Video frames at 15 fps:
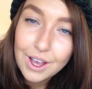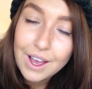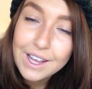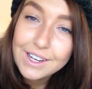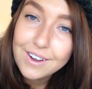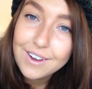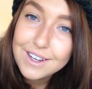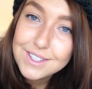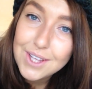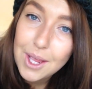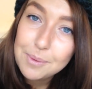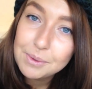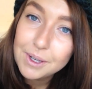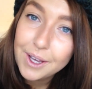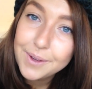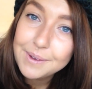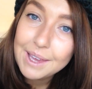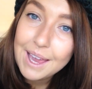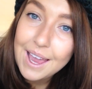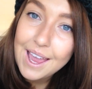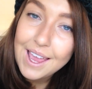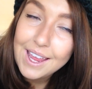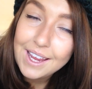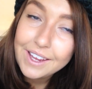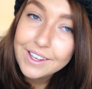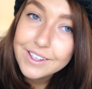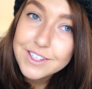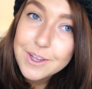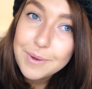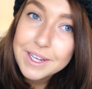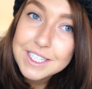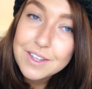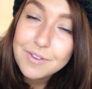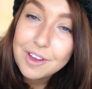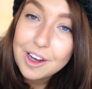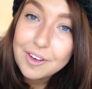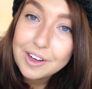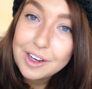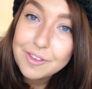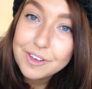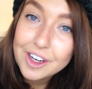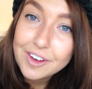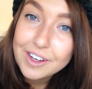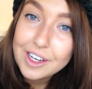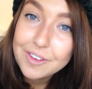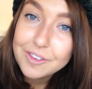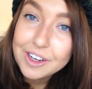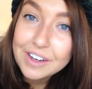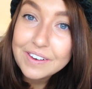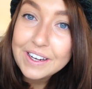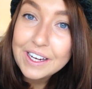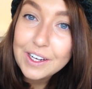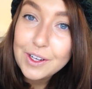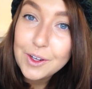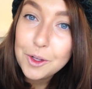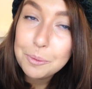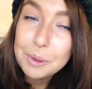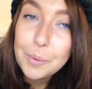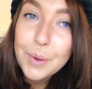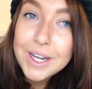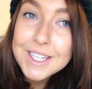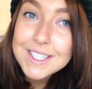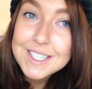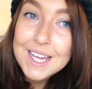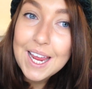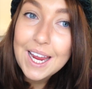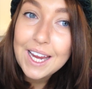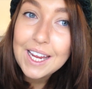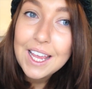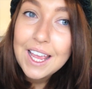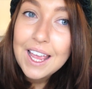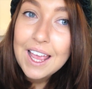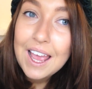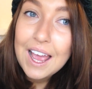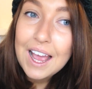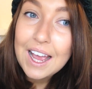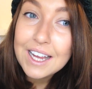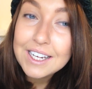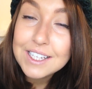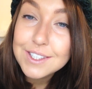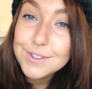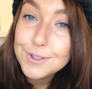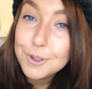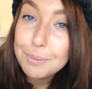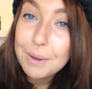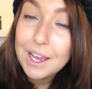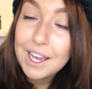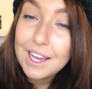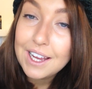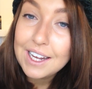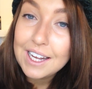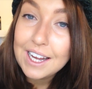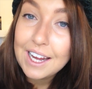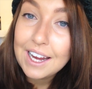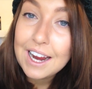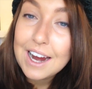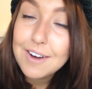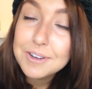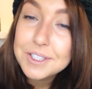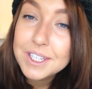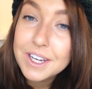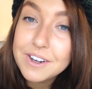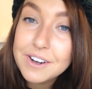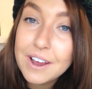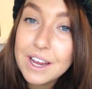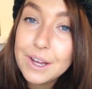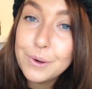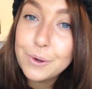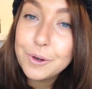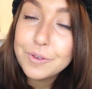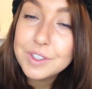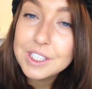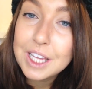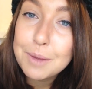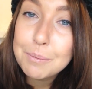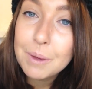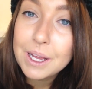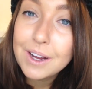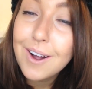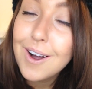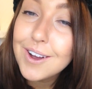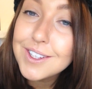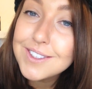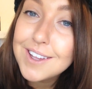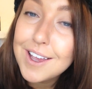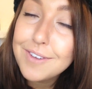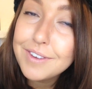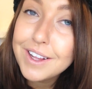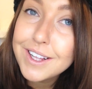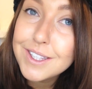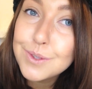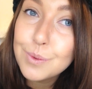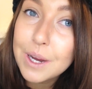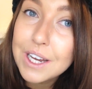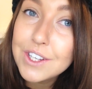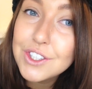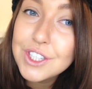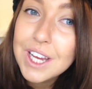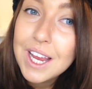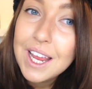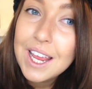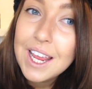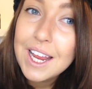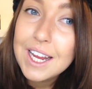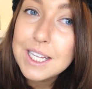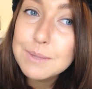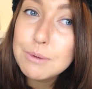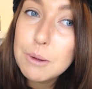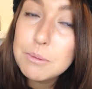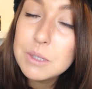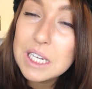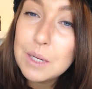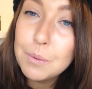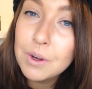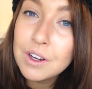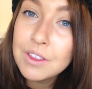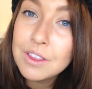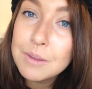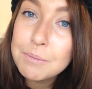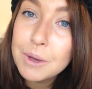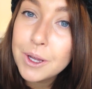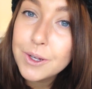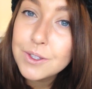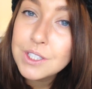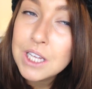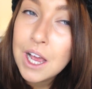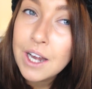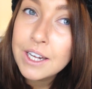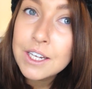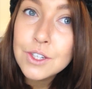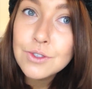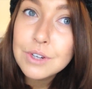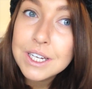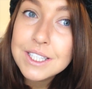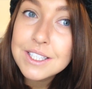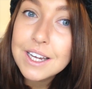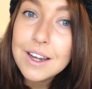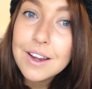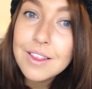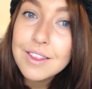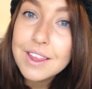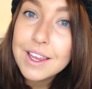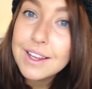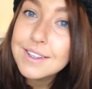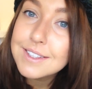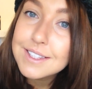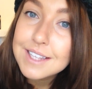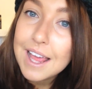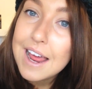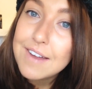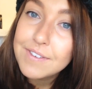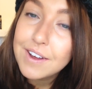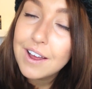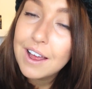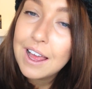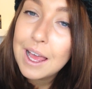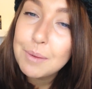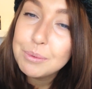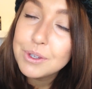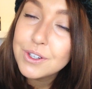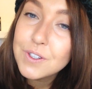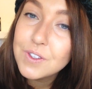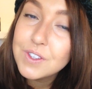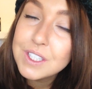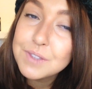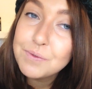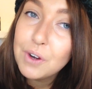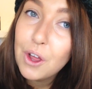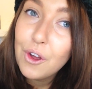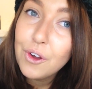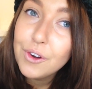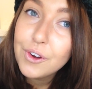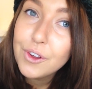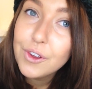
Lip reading: Hi guys, I hope you're okay. So it is a very, very, very gloomy Wednesday and it is super early. Harrison and I are off to get my car serviced, which is probably one of the most uninteresting things that's ever happened on this vlog.